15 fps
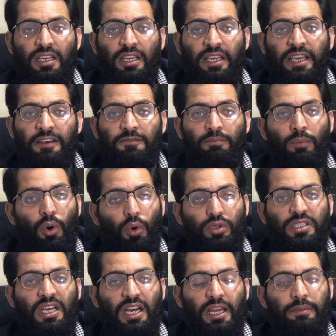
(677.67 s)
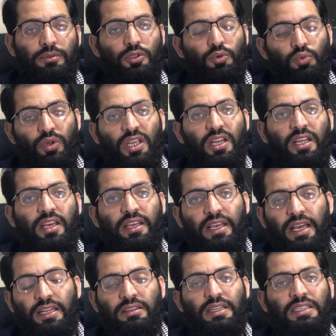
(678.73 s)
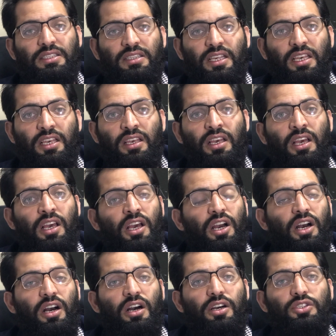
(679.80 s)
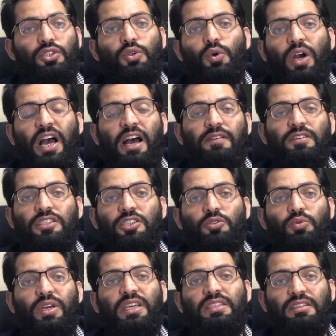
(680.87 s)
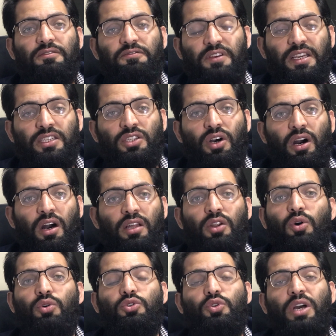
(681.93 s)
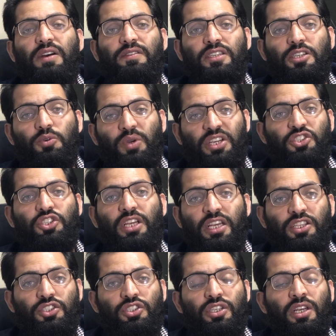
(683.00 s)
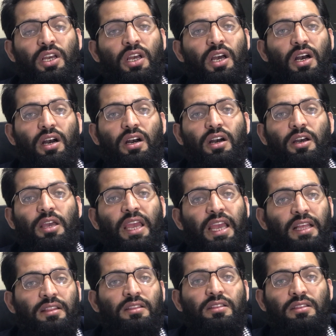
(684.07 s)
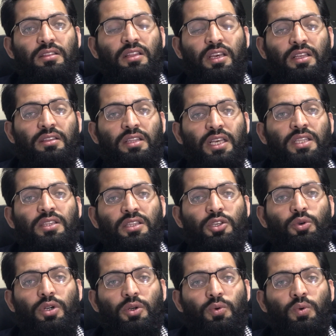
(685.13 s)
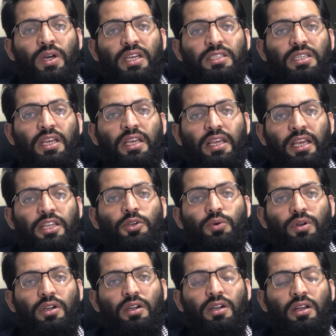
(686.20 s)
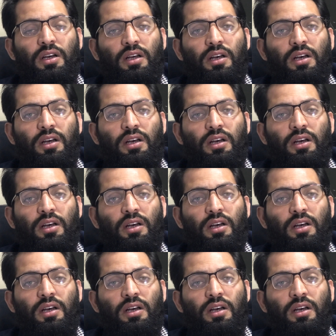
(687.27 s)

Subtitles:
give more time to reading and listening, to have a direct effect on, or to have a direct change in your writing, in your